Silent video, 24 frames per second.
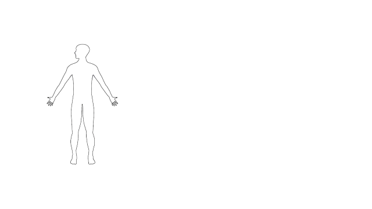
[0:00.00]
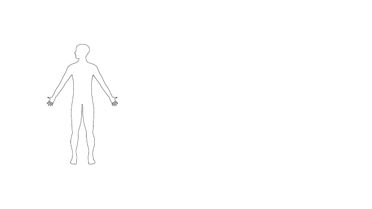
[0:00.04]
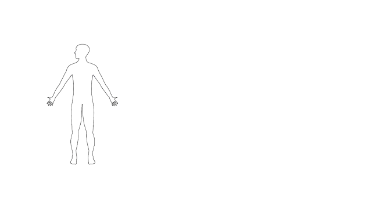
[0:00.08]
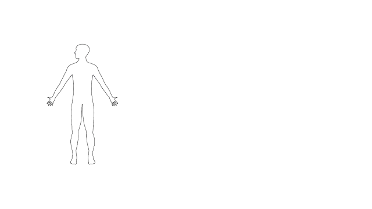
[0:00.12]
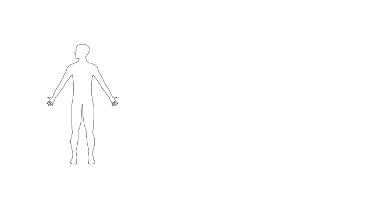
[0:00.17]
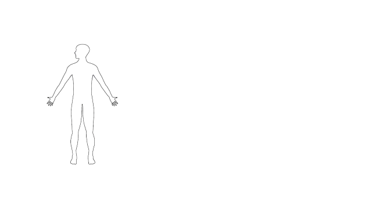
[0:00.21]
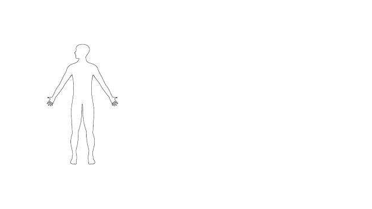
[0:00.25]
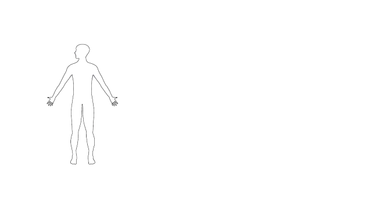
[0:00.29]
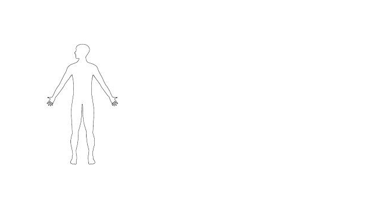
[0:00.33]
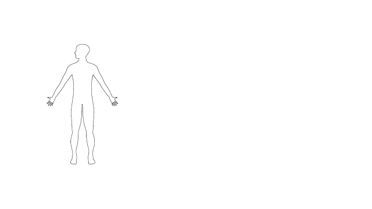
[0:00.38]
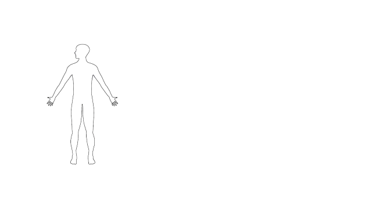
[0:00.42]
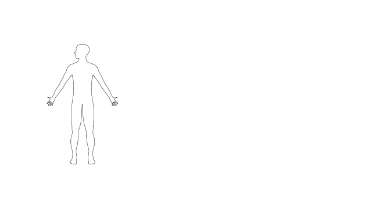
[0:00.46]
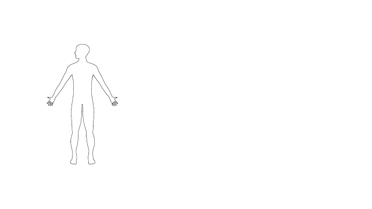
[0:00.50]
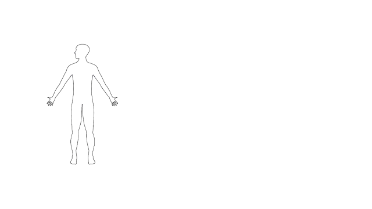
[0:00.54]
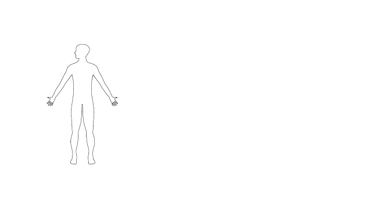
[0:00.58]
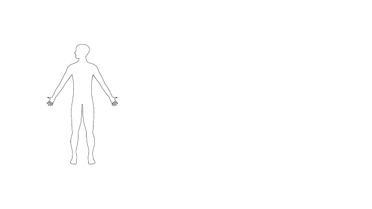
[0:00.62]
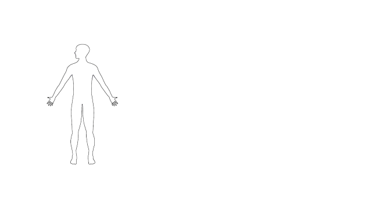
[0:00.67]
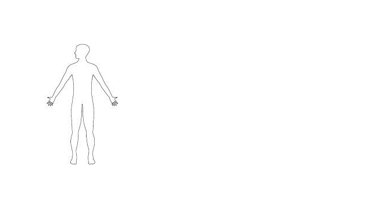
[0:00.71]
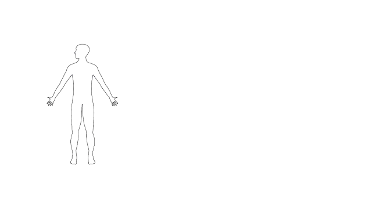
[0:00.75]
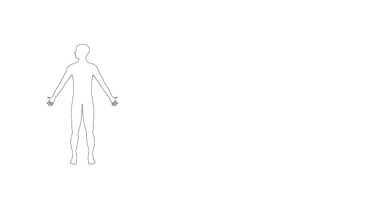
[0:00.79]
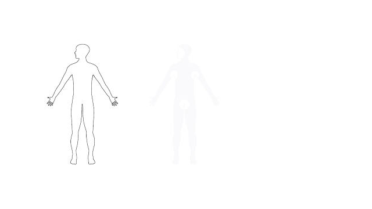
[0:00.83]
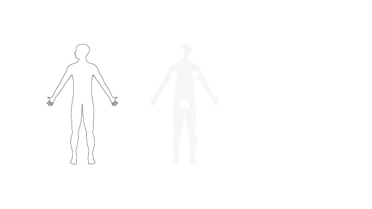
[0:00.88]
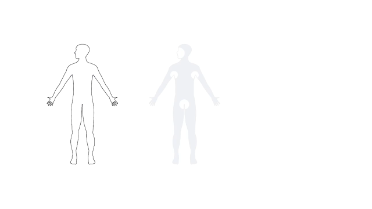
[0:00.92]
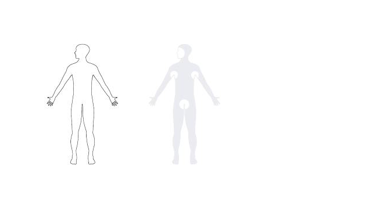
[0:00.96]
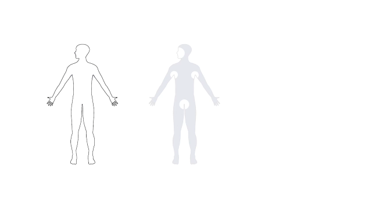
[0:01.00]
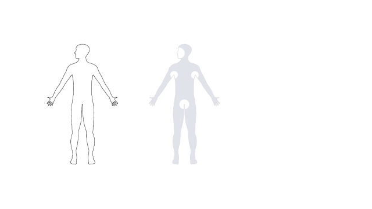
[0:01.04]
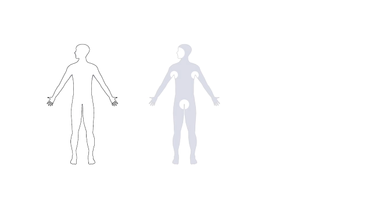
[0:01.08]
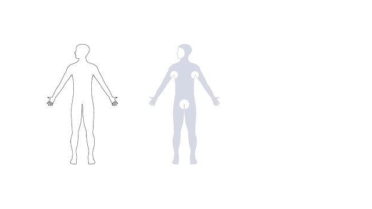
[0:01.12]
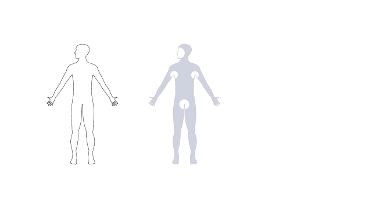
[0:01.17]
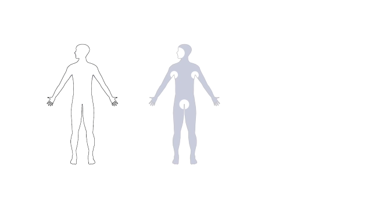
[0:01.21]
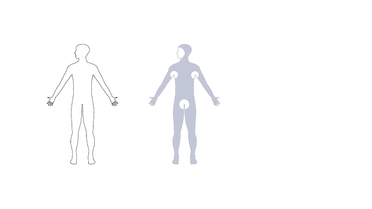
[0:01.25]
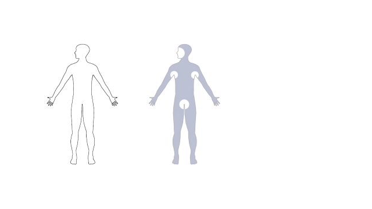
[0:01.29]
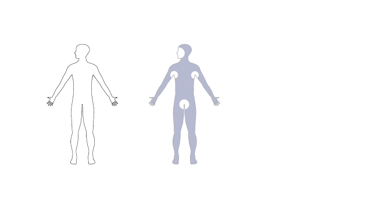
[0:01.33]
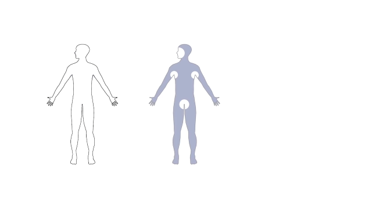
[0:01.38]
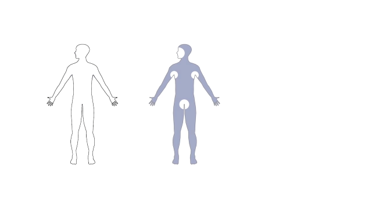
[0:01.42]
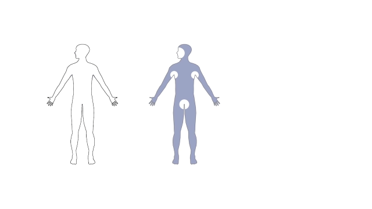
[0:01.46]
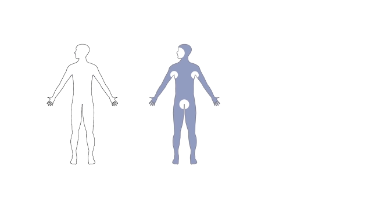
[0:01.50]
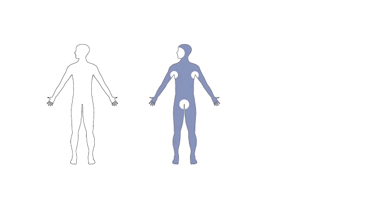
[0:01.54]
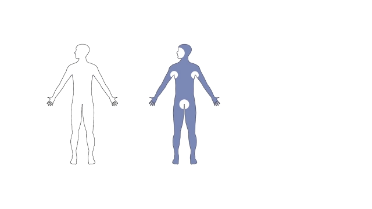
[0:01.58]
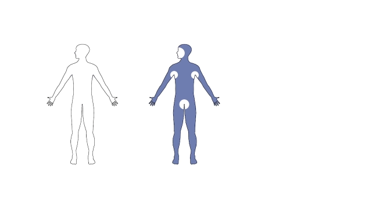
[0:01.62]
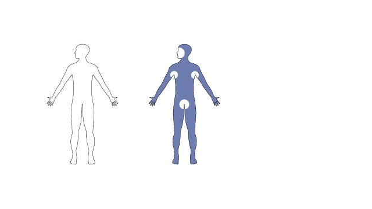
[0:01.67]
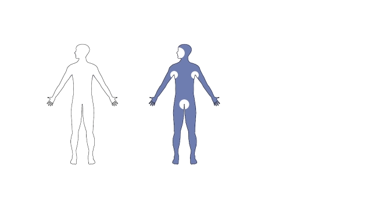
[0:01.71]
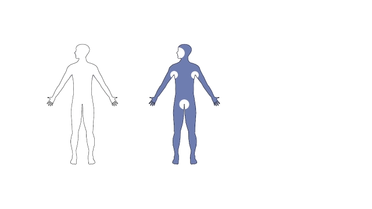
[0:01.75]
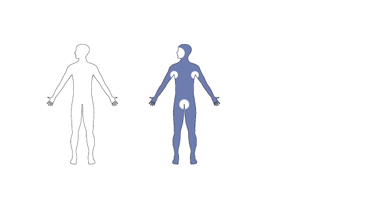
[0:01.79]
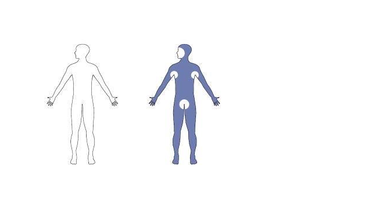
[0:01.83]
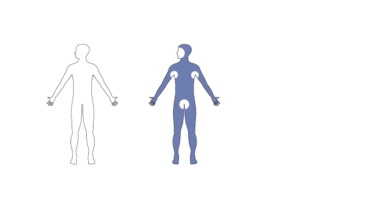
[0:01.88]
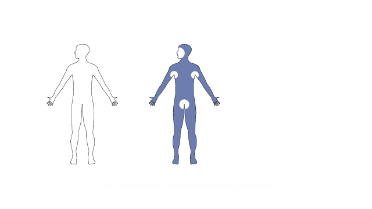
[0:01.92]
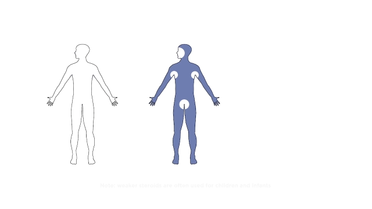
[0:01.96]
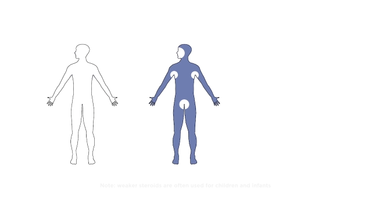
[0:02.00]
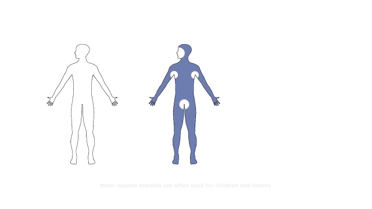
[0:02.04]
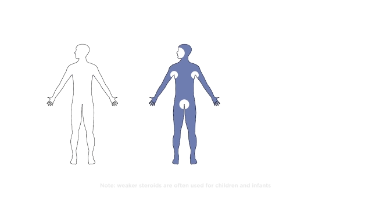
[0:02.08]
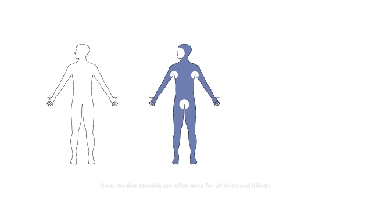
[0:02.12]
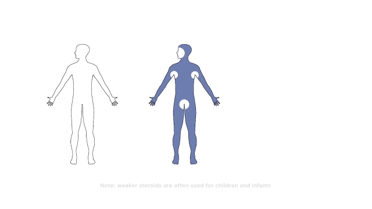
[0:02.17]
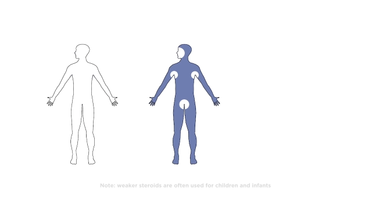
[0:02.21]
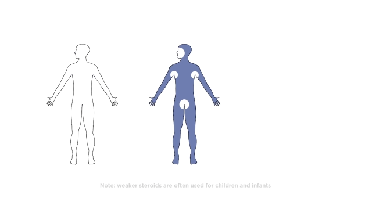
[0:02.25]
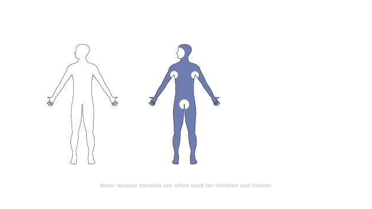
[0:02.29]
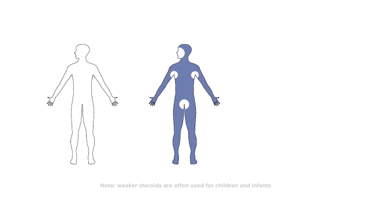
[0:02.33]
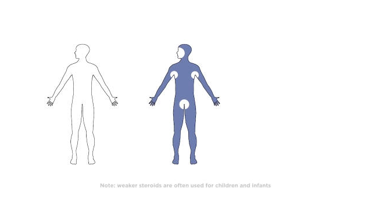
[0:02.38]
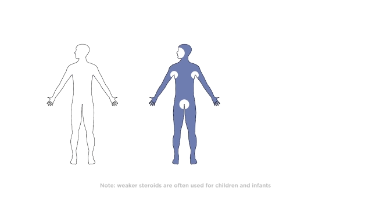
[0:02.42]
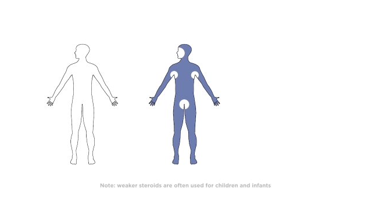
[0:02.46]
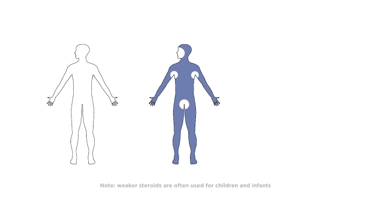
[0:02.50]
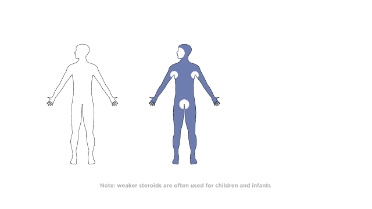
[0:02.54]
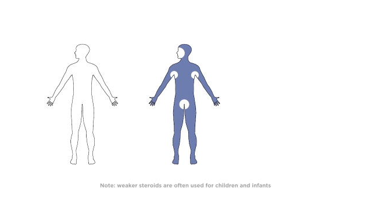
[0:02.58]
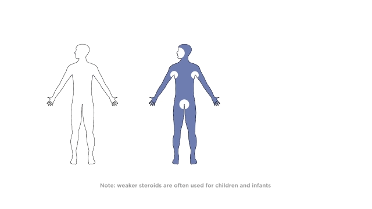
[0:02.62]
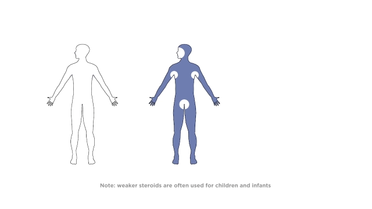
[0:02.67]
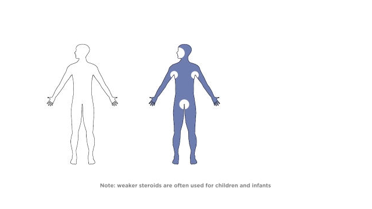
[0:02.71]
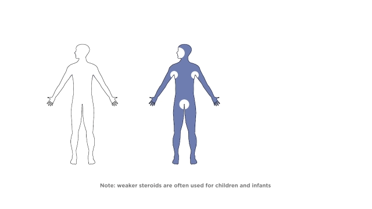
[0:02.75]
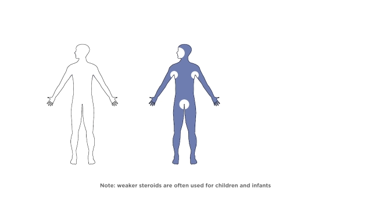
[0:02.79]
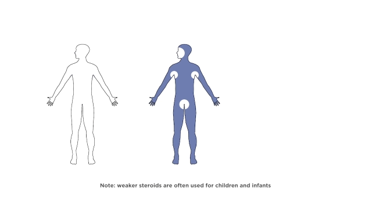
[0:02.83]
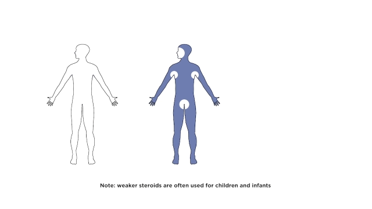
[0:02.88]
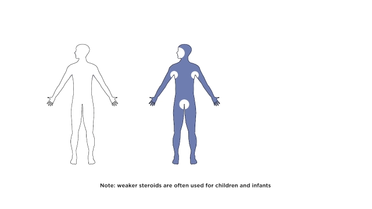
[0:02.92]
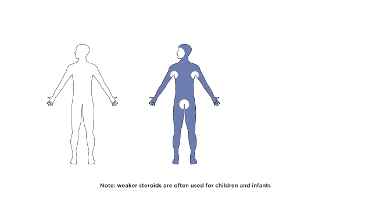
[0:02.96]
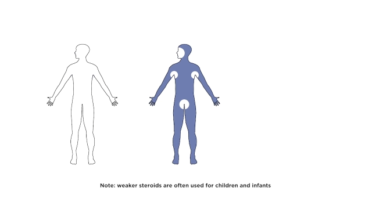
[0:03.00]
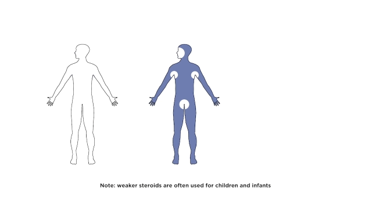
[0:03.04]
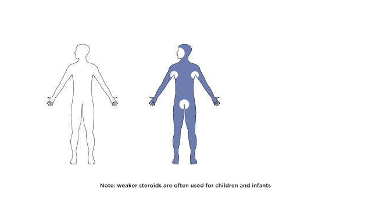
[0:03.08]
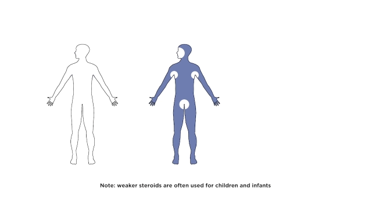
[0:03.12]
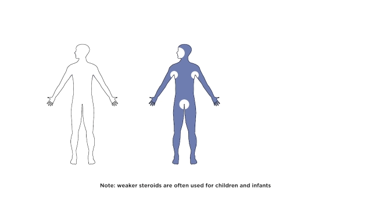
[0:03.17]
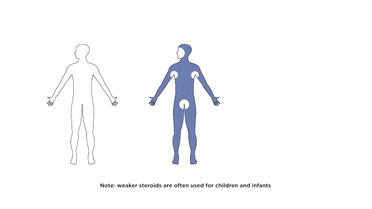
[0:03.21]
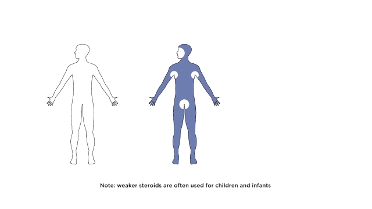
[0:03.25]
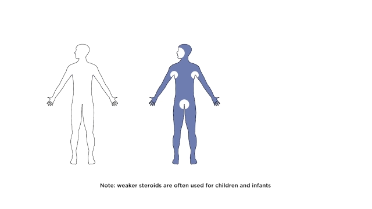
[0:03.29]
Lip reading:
[unreadable: no face in view]